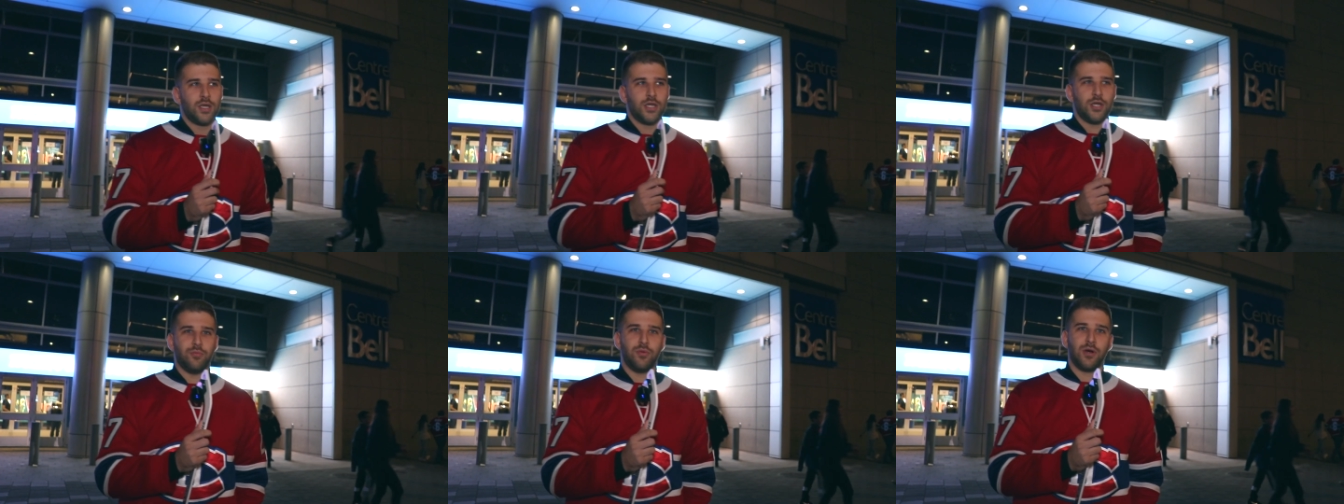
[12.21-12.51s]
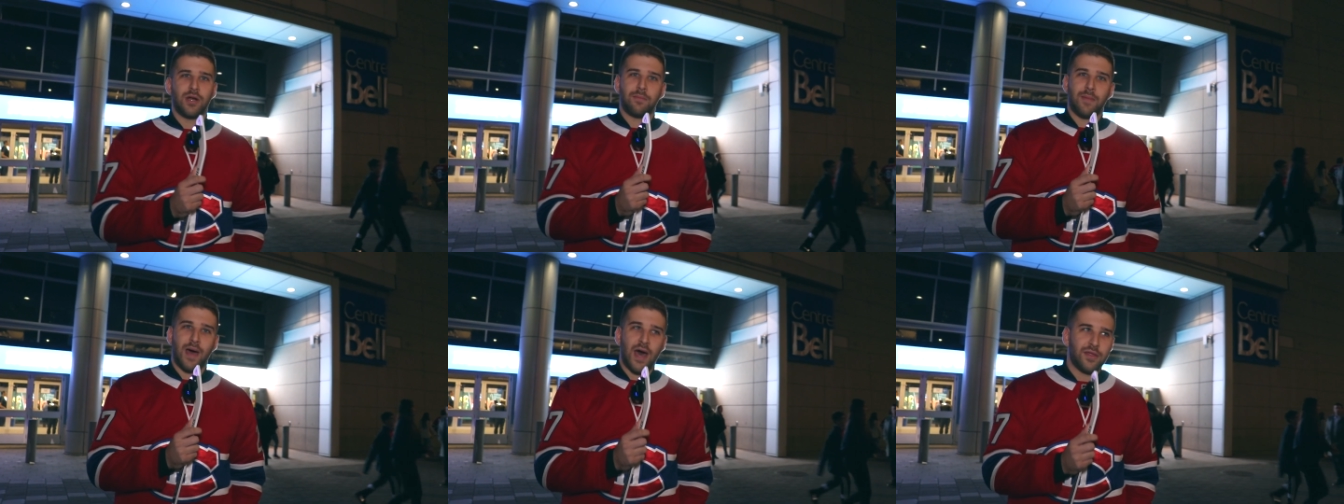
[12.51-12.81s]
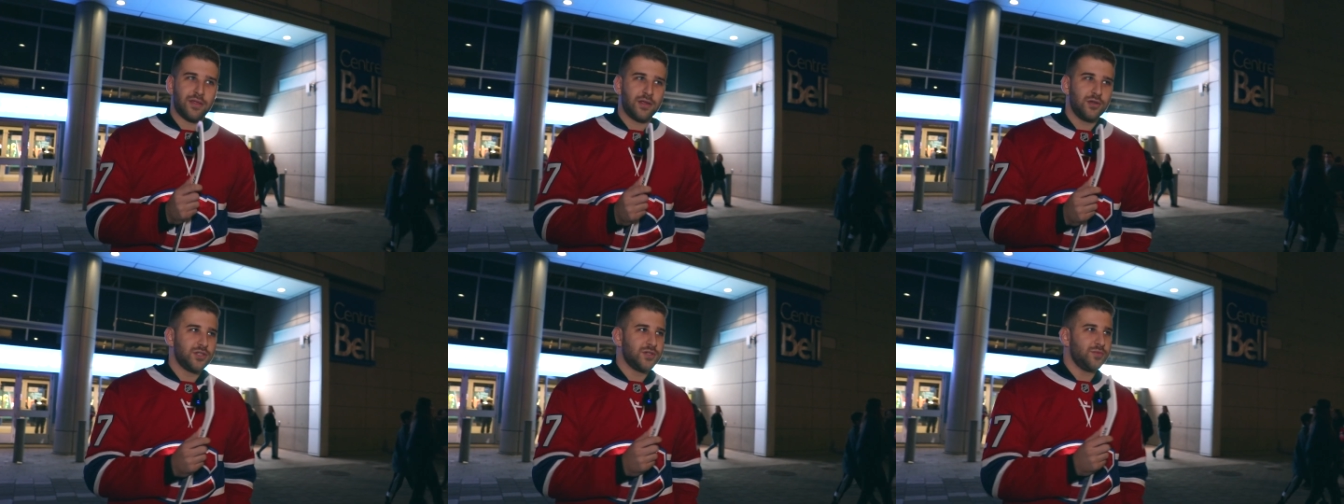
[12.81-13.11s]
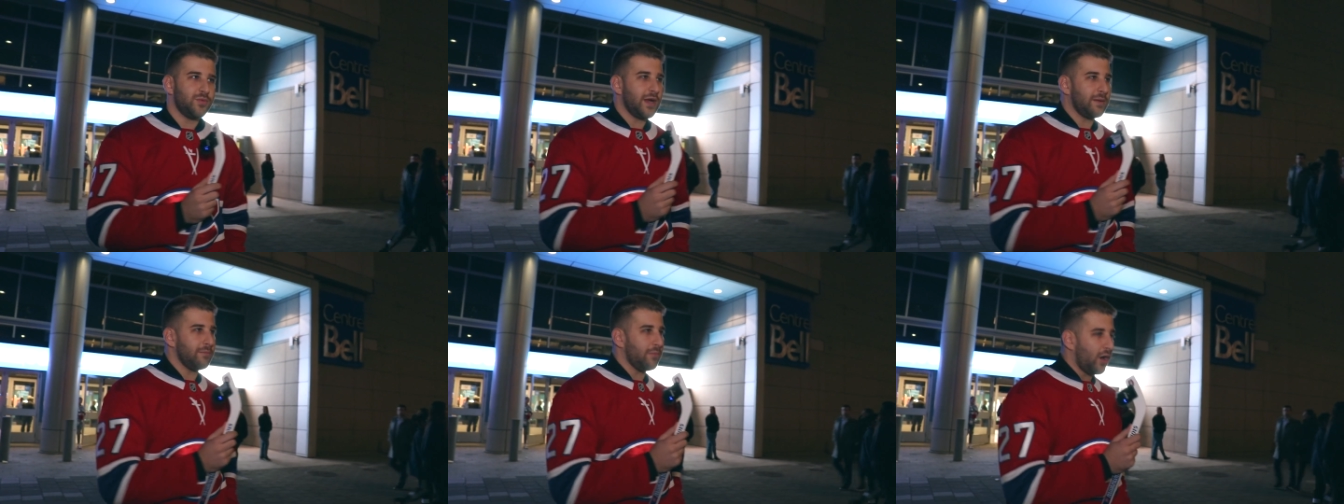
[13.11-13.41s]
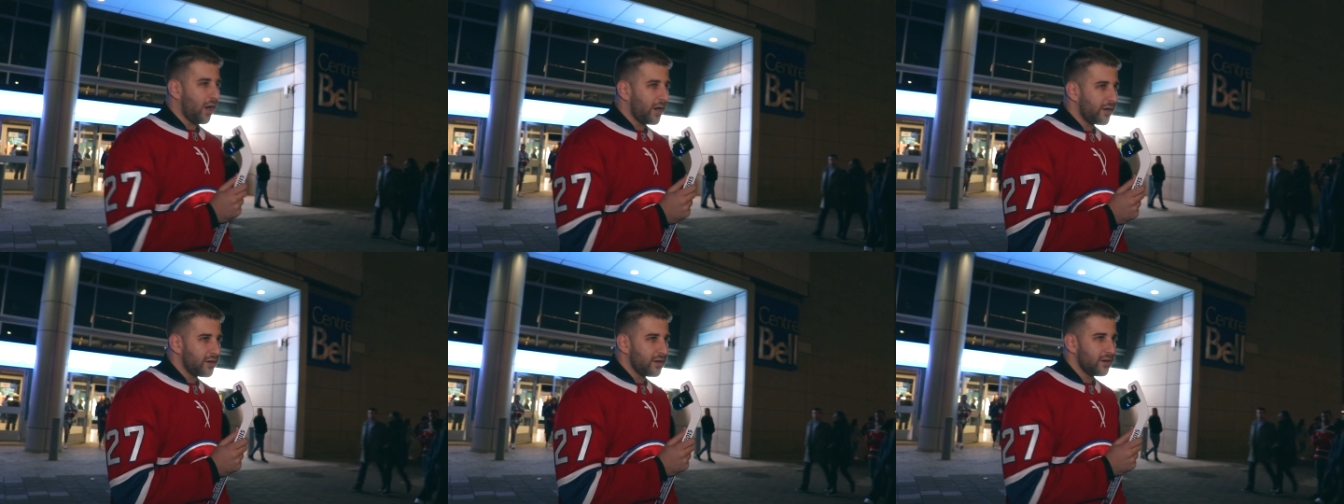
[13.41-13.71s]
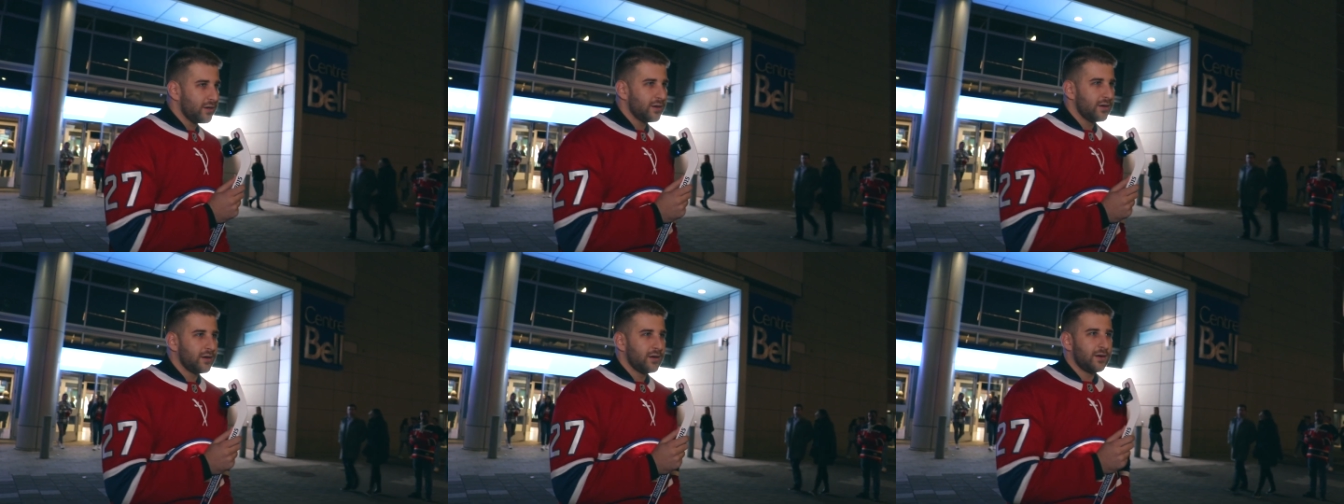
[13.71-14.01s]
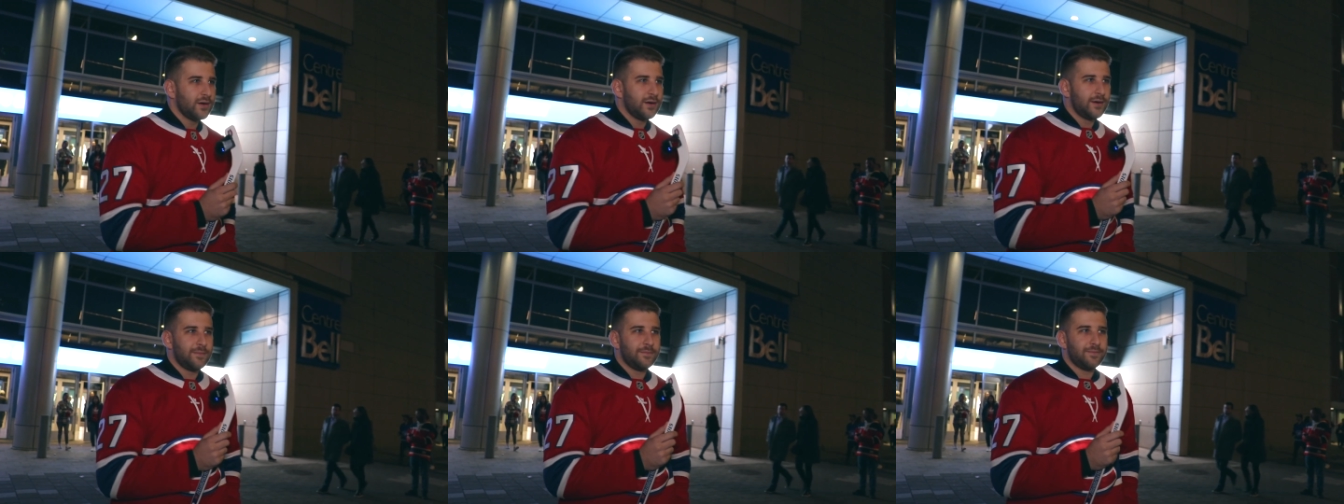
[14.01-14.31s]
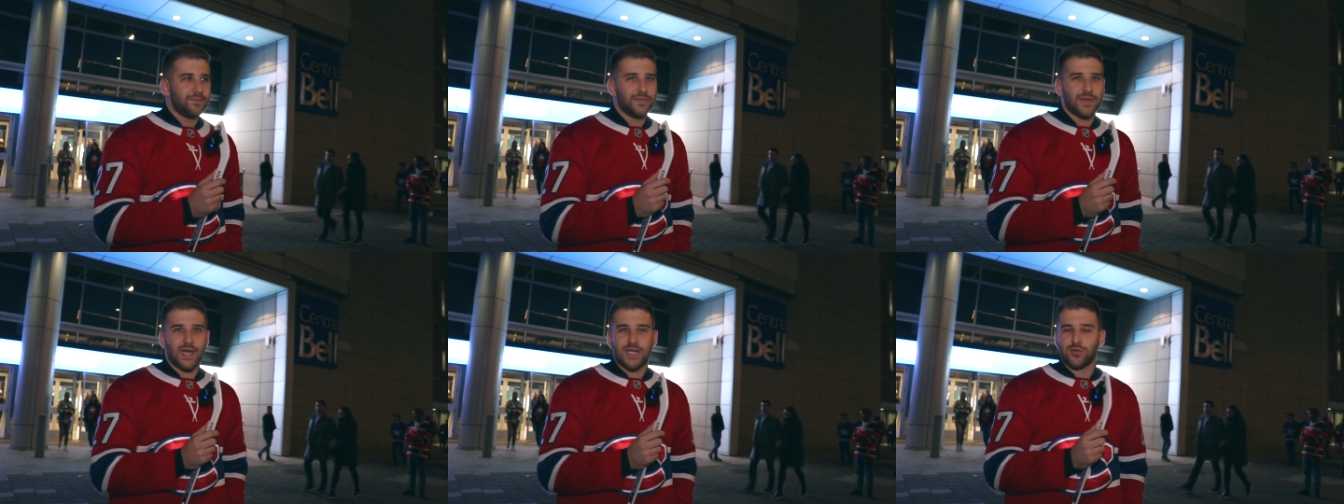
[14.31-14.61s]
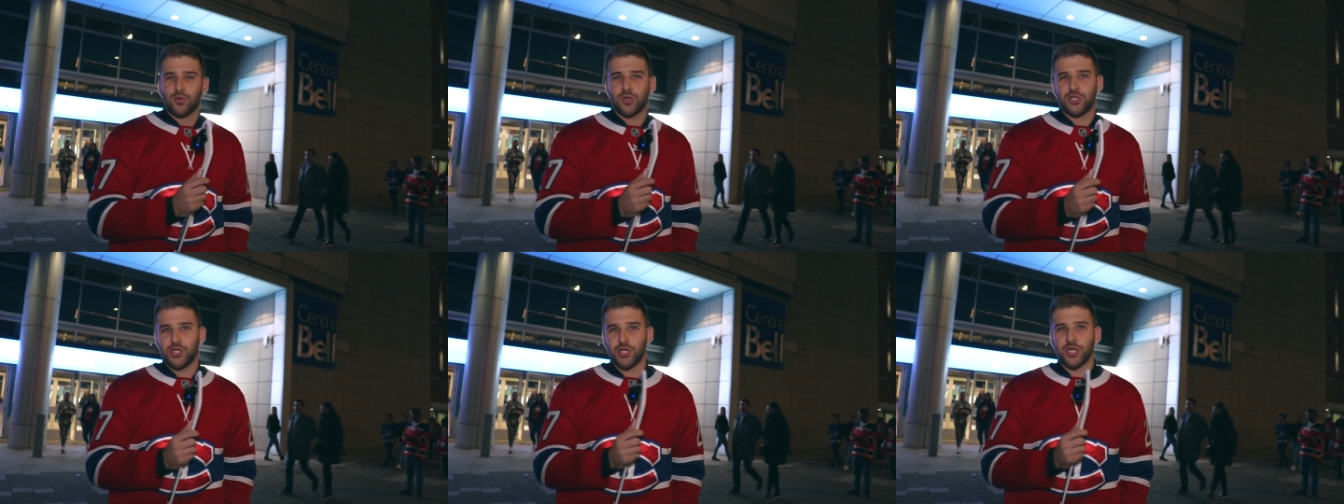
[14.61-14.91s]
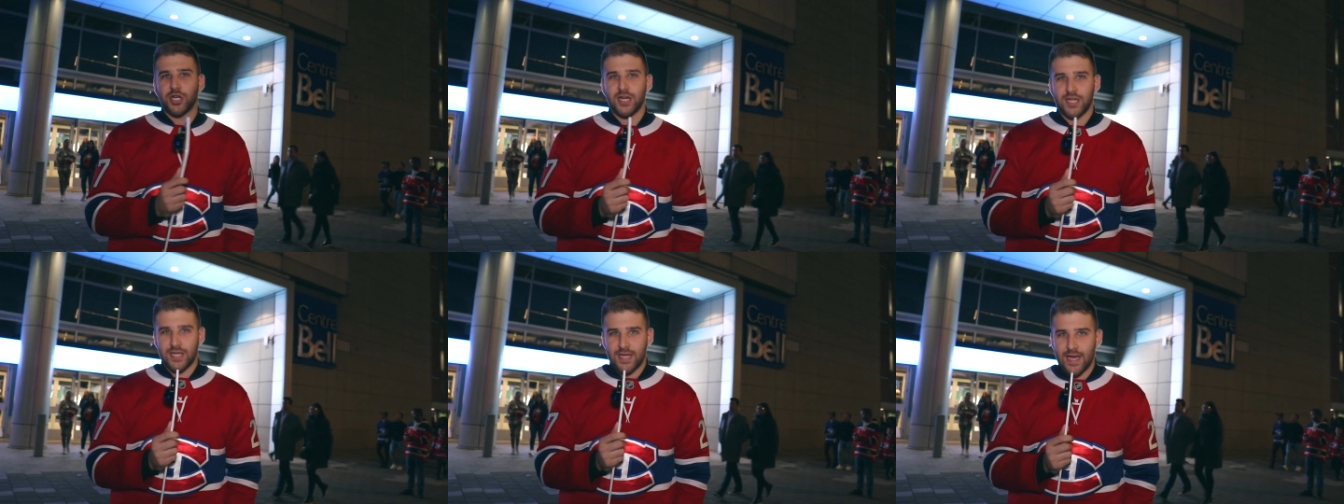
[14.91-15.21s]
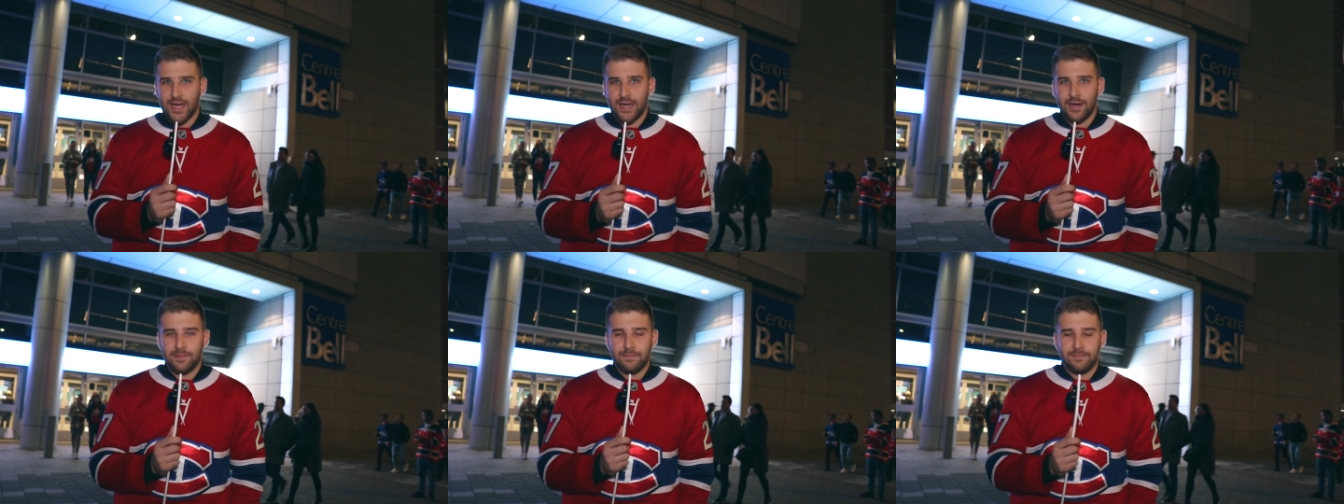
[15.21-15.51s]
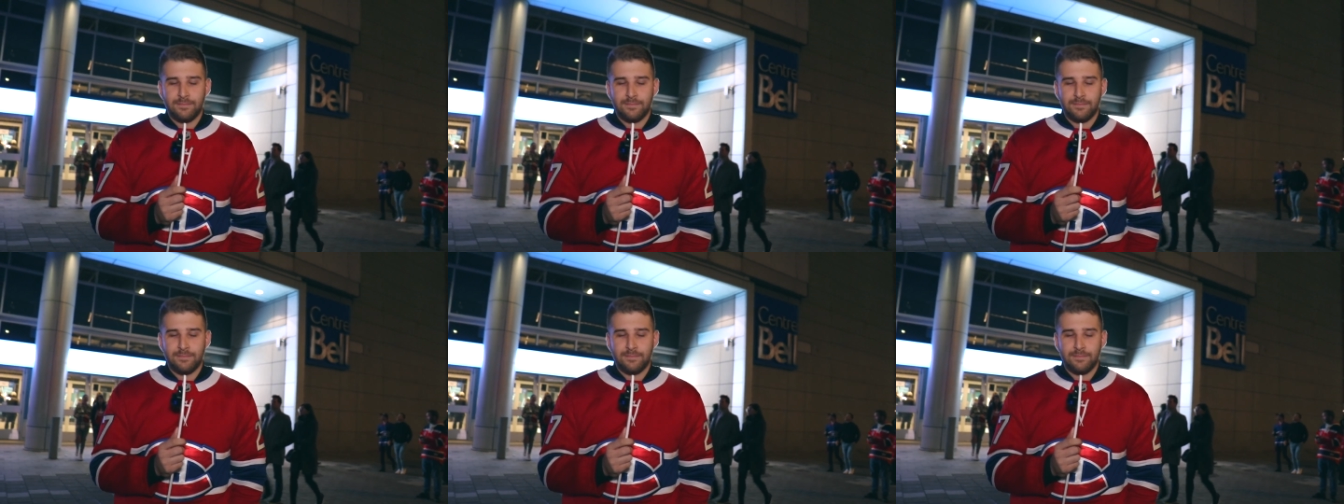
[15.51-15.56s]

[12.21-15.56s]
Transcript: You bring Matthews, you bring Marner, that's what you're going to get.